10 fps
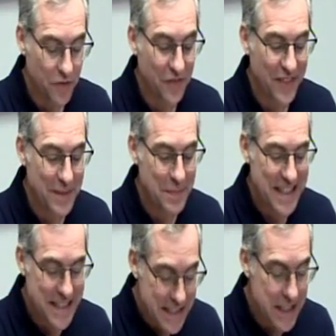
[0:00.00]

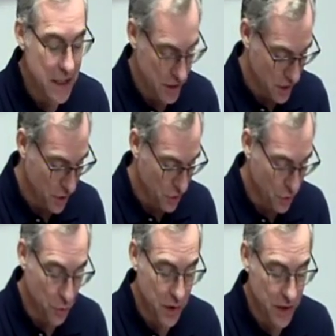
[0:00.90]
Philippians
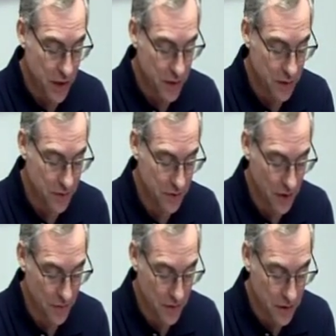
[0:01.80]
3
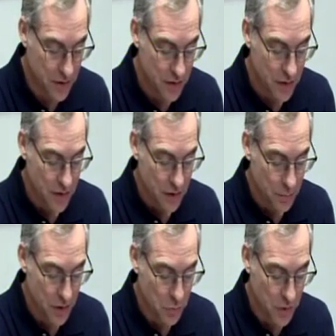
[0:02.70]
7.
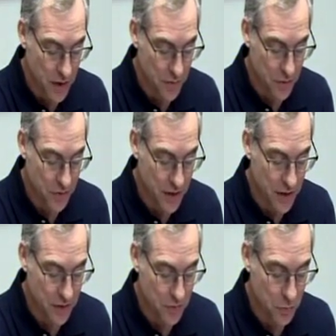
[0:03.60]
But whatever
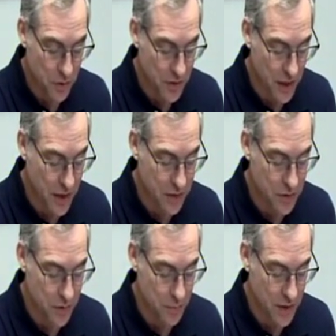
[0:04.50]
things were gained
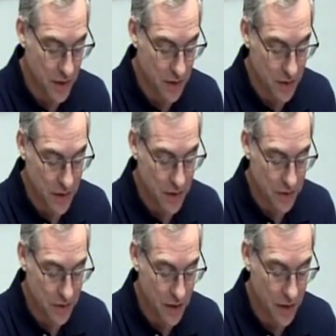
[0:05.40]
to me, these
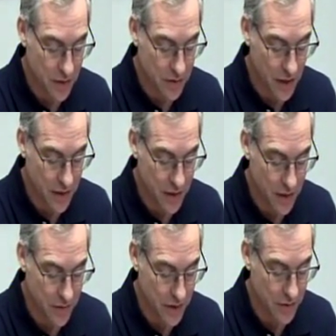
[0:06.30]
things I
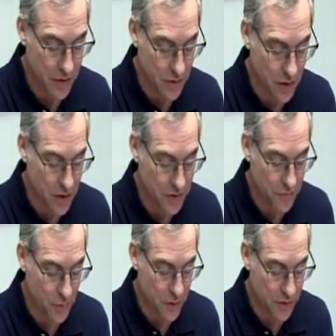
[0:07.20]
count as a loss
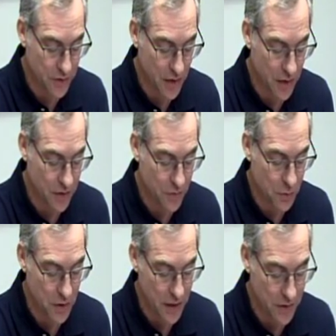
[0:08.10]
for the sake of
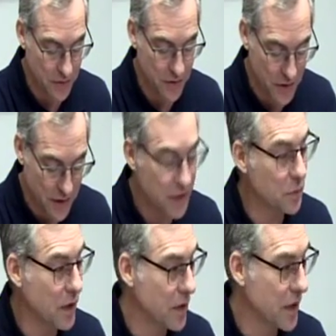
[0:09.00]
Christ. That's
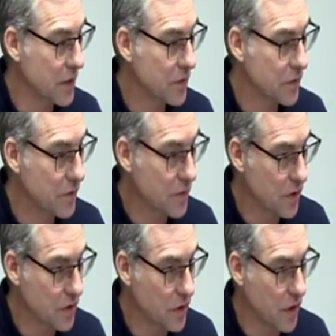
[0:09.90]
why I like
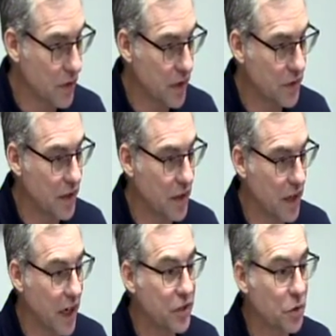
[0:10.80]
the song that said
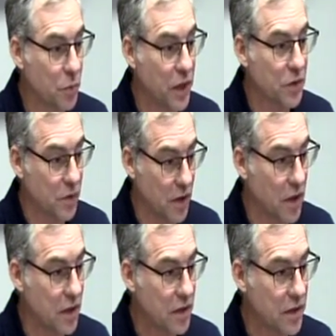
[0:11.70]
"I surrender
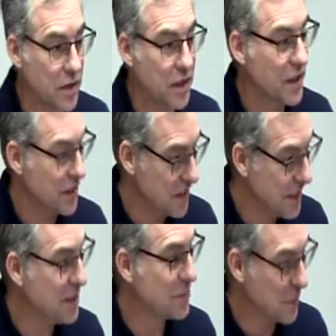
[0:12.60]
all,"
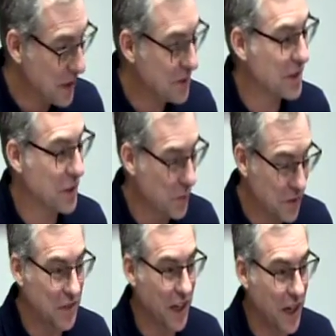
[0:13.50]
he basically
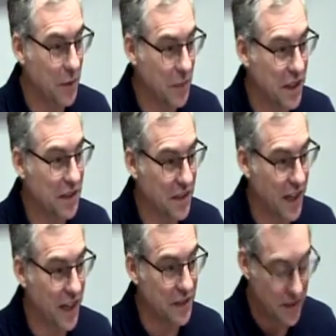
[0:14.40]
would say amen to
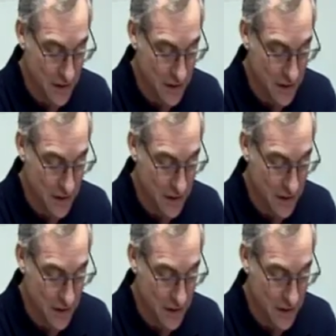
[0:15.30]
that,